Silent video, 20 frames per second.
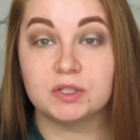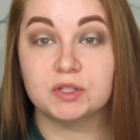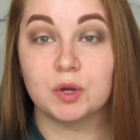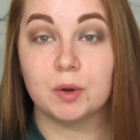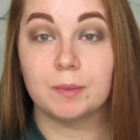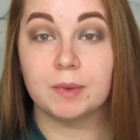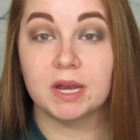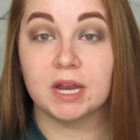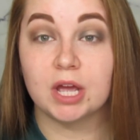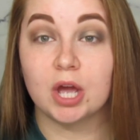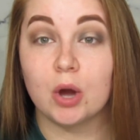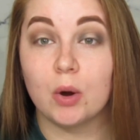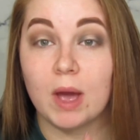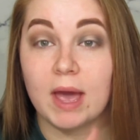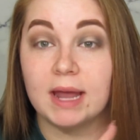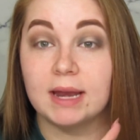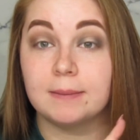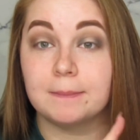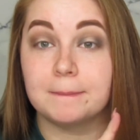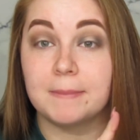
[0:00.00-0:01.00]
so I'm going to go
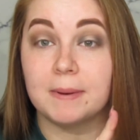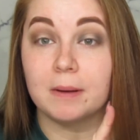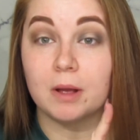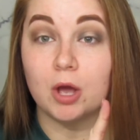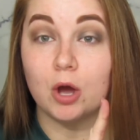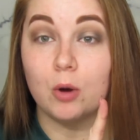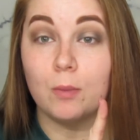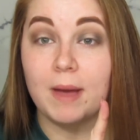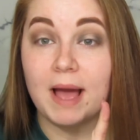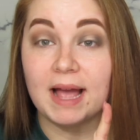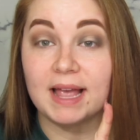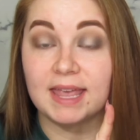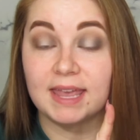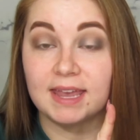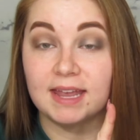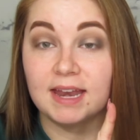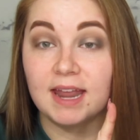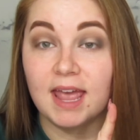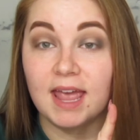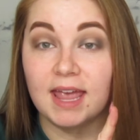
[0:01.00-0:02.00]
ahead and go back in